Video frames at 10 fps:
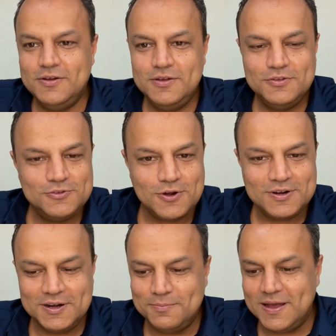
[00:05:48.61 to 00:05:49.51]

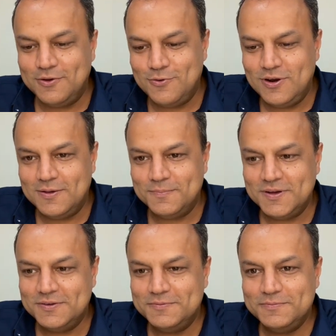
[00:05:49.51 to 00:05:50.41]
Sorted by roll
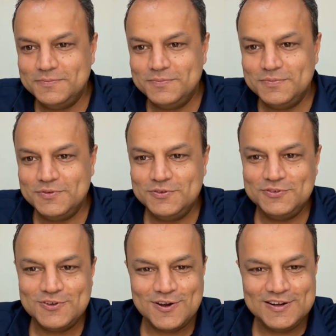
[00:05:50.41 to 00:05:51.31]
number.
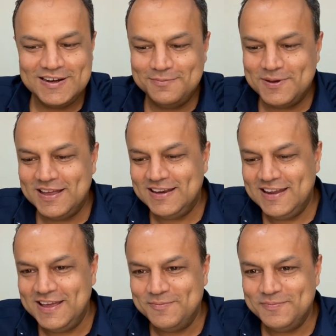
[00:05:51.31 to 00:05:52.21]
Sorted by
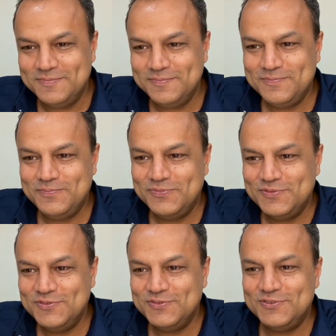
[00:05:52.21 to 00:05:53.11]
name
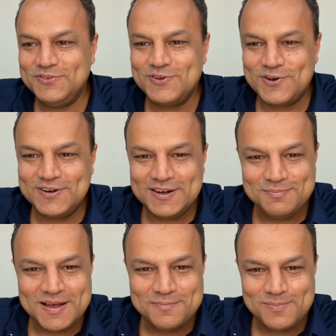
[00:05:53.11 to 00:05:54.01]
sorted
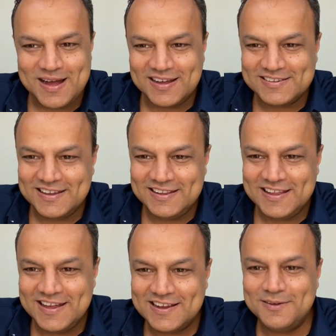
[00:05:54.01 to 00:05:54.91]
by marks and
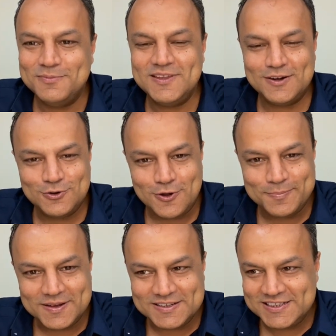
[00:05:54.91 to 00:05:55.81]
there comes a
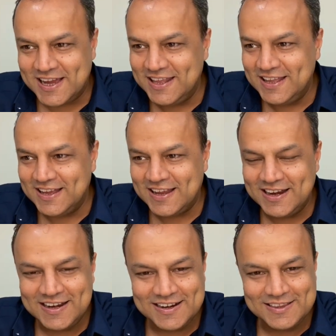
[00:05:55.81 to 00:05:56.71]
topper shining
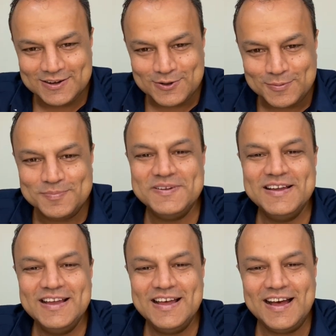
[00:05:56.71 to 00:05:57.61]
right at the top.
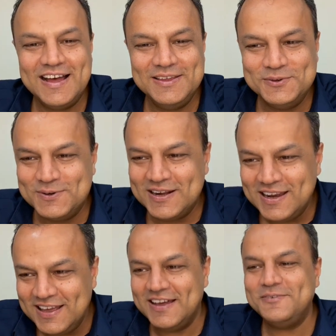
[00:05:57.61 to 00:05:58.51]
Are you
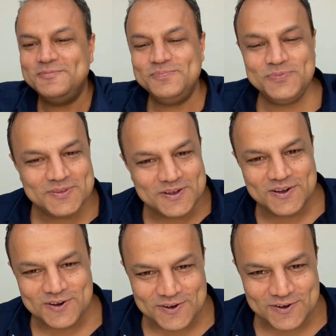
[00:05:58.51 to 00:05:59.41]
clear?
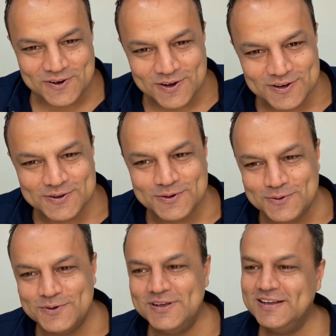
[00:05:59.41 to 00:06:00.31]
All
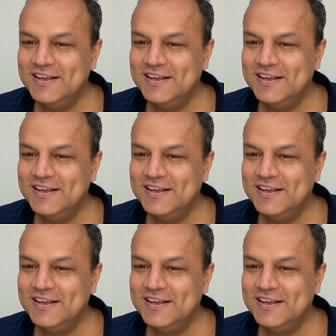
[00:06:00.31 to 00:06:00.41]
cool?